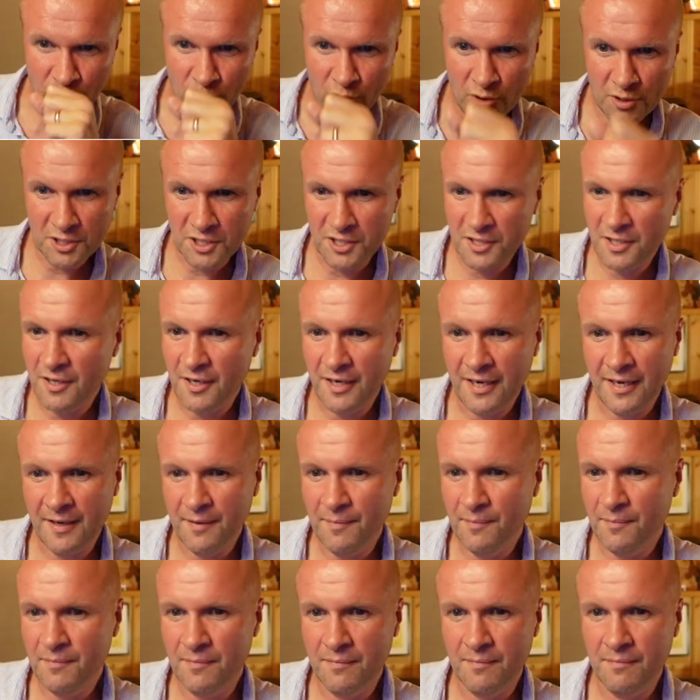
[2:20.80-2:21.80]
watch
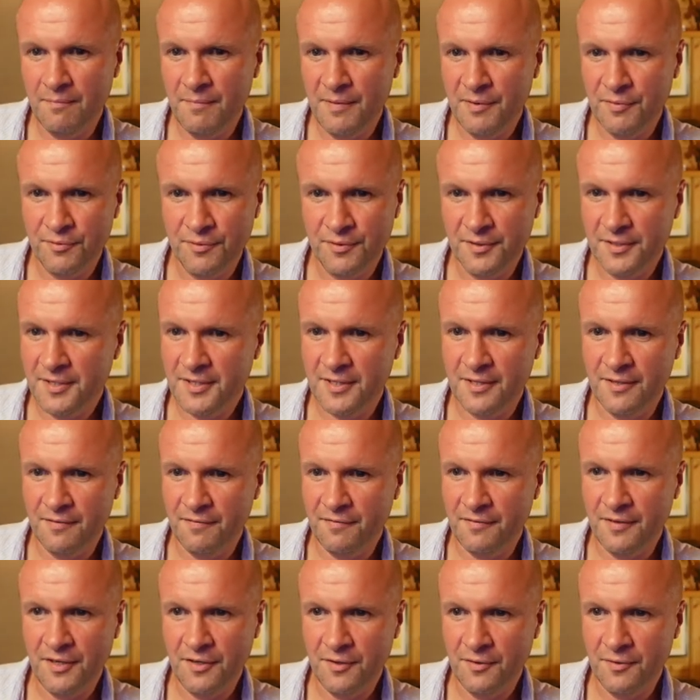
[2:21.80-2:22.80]
time mirrors the
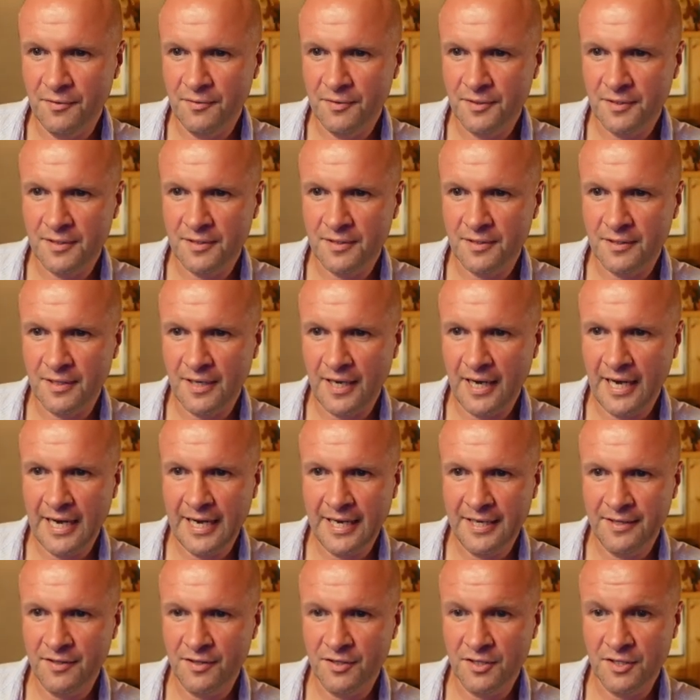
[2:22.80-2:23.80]
views,
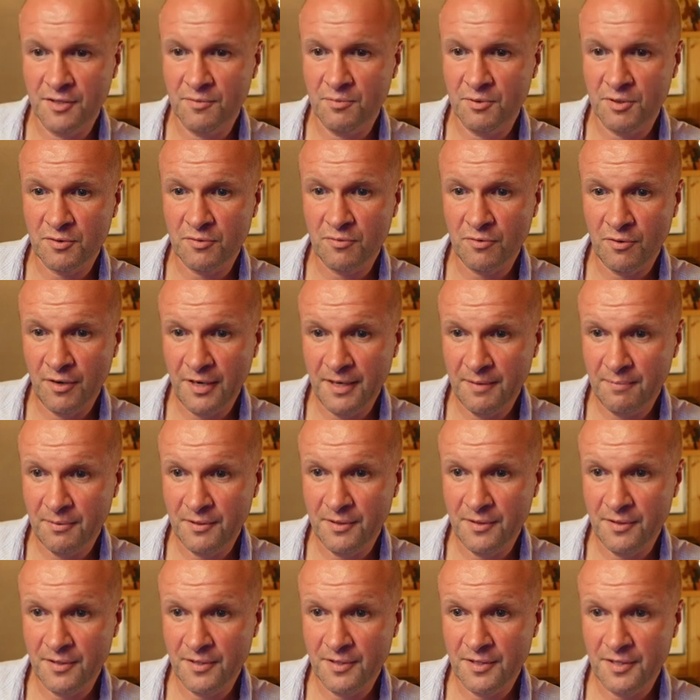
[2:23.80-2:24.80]
and the
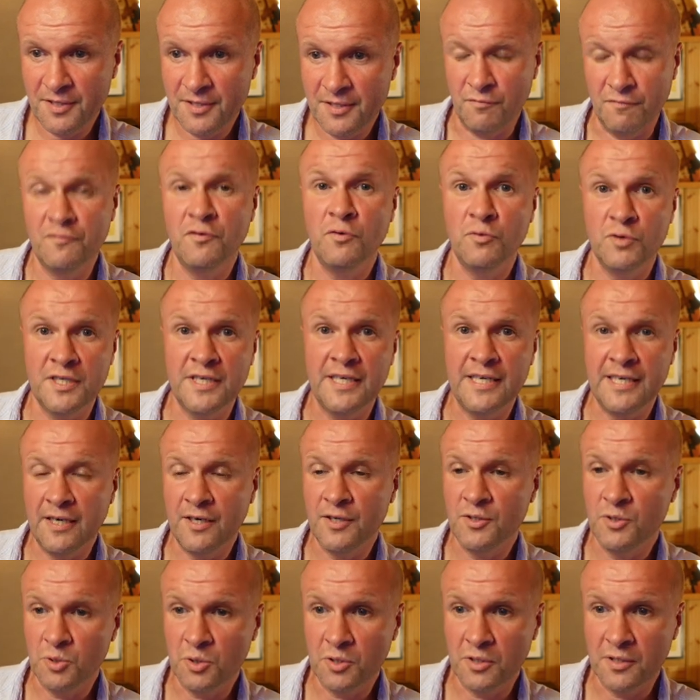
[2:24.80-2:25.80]
subscribers,
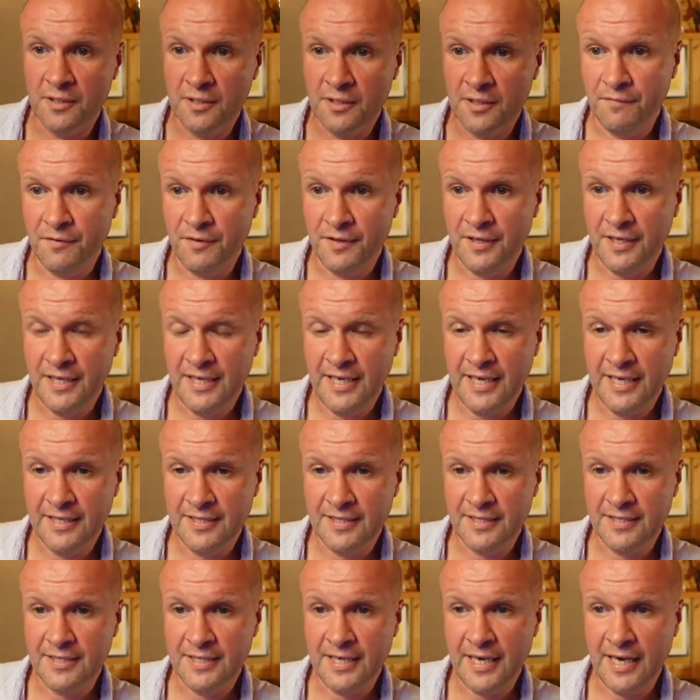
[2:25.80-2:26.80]
1,400 for the year
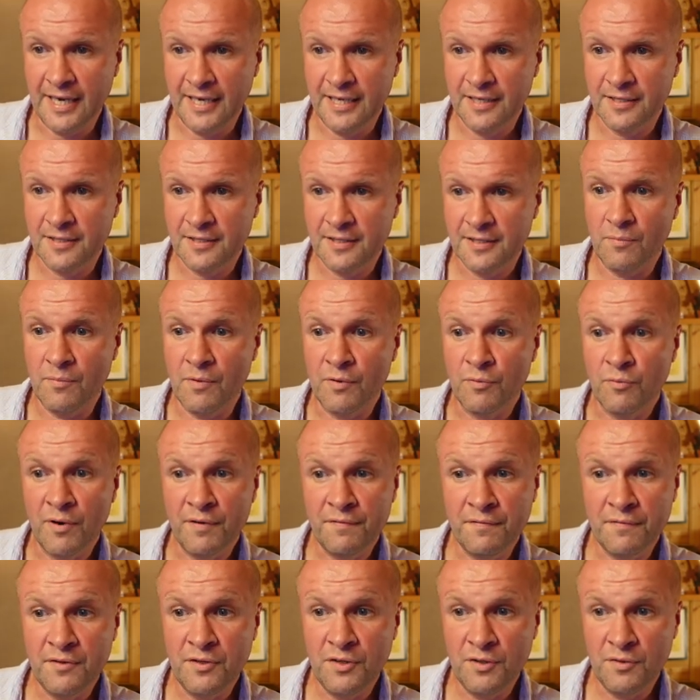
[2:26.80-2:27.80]
to date. My
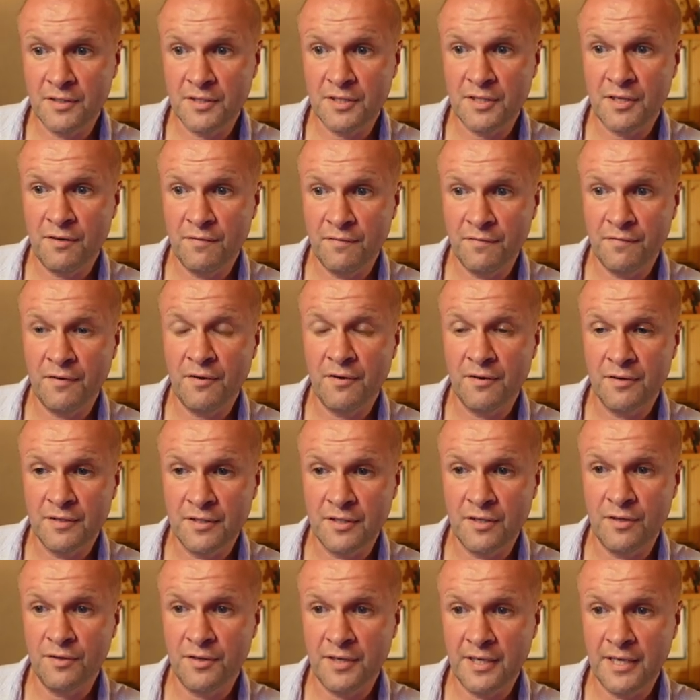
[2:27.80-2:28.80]
revenue so far
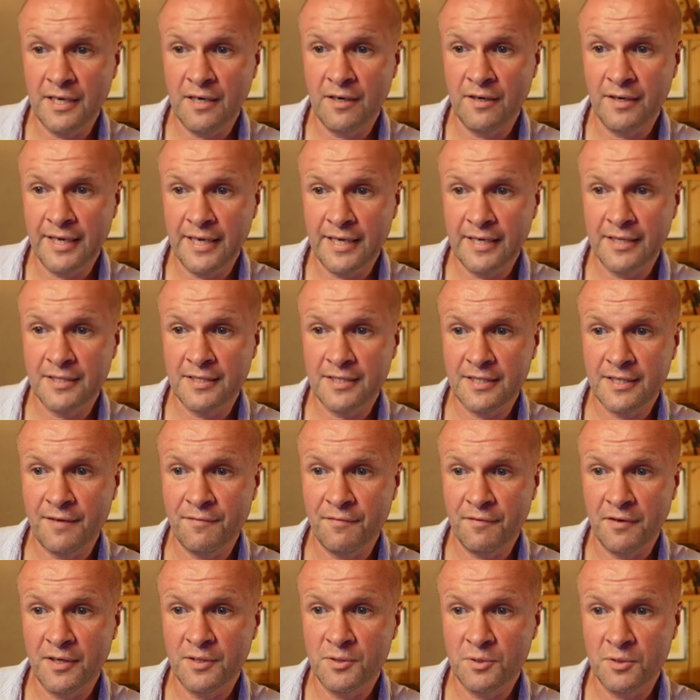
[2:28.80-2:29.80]
is looking like
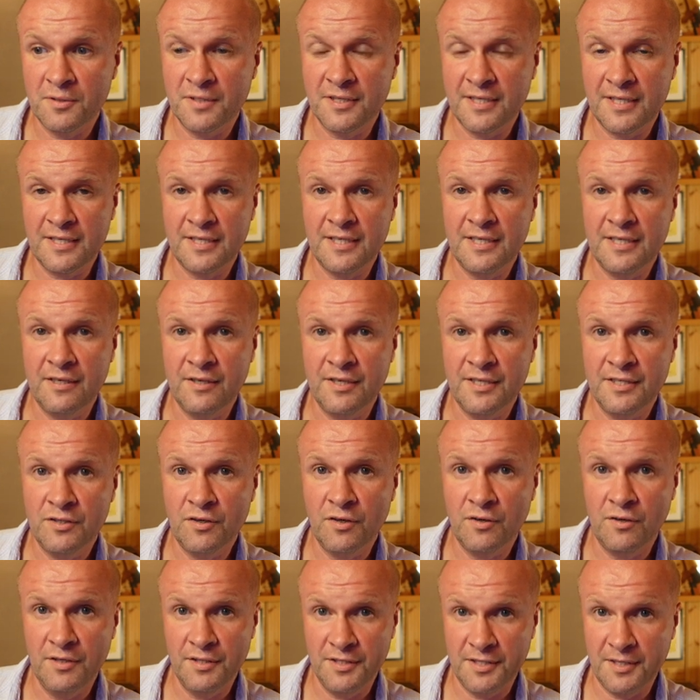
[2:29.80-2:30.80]

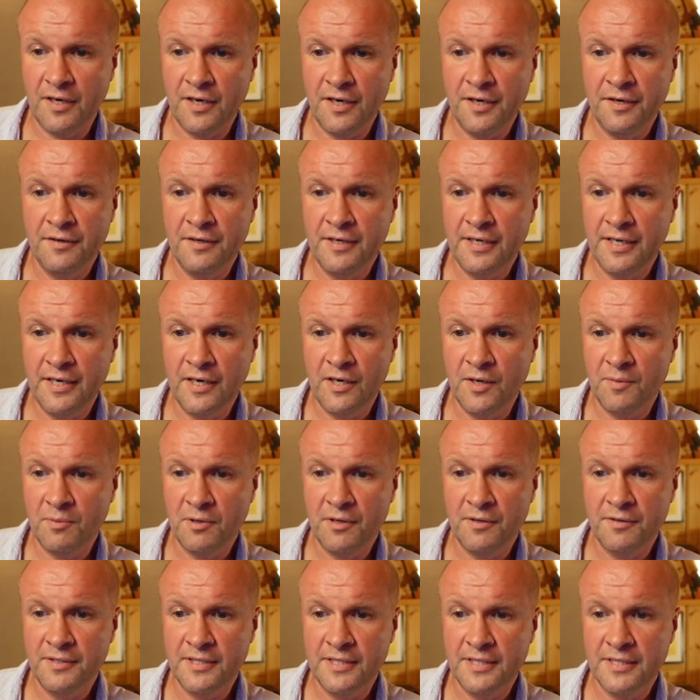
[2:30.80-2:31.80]
$769. I only
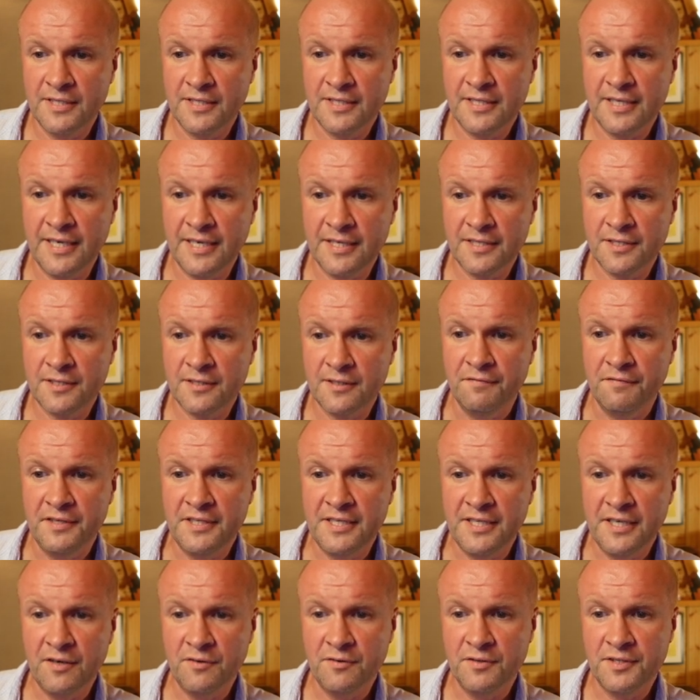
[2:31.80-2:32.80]
uploaded 6
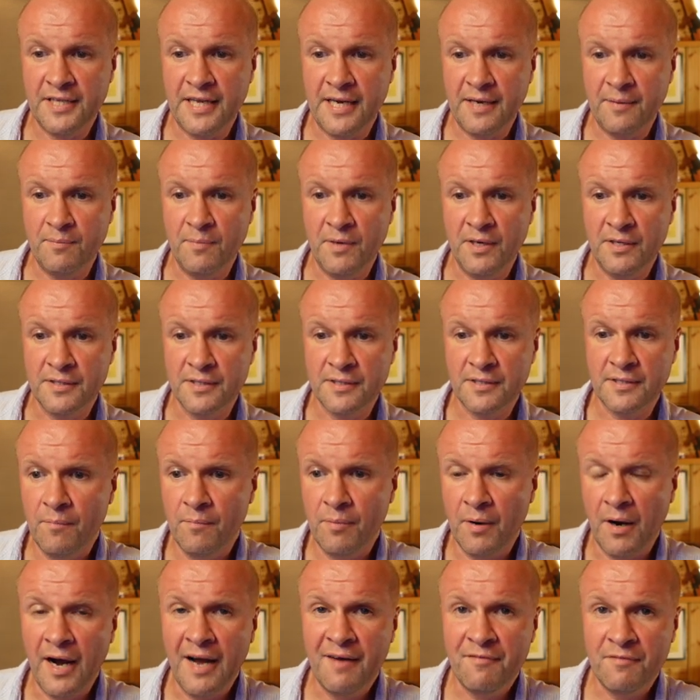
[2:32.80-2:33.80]
videos that month,
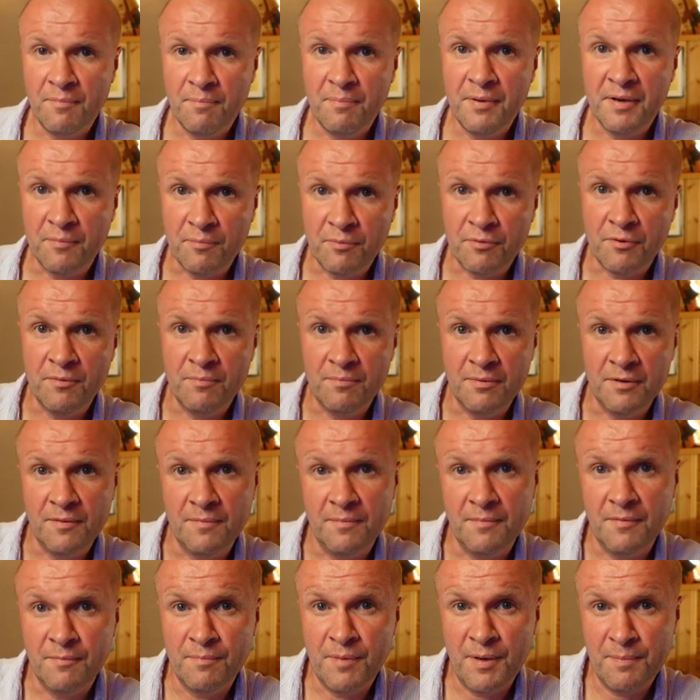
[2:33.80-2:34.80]
but I have a big
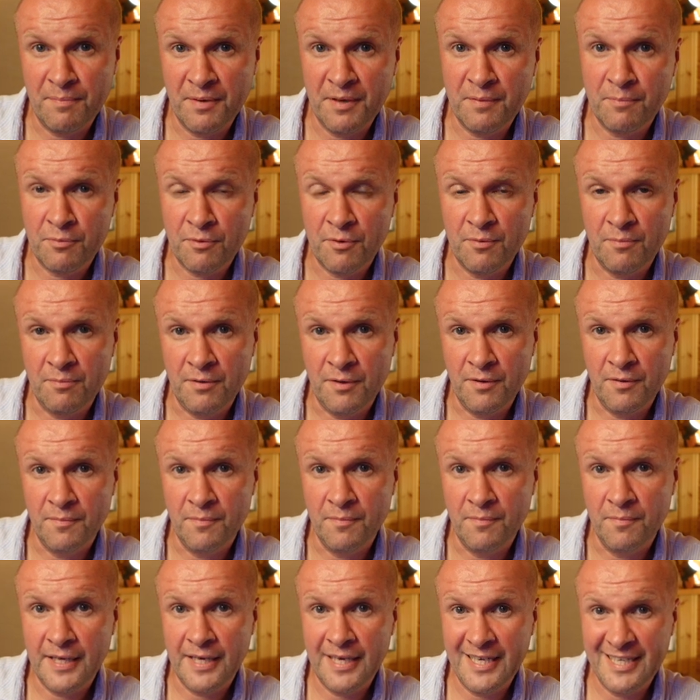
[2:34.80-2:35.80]
problem, and my big
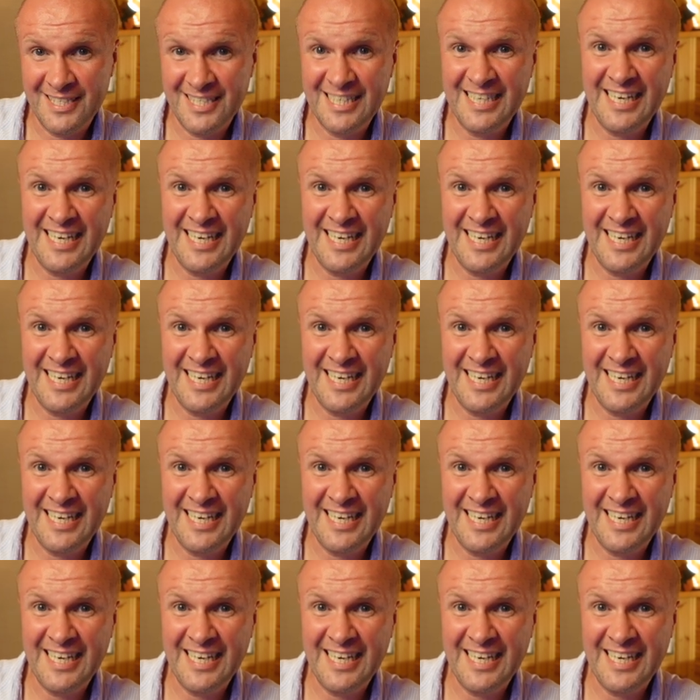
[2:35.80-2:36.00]
problem is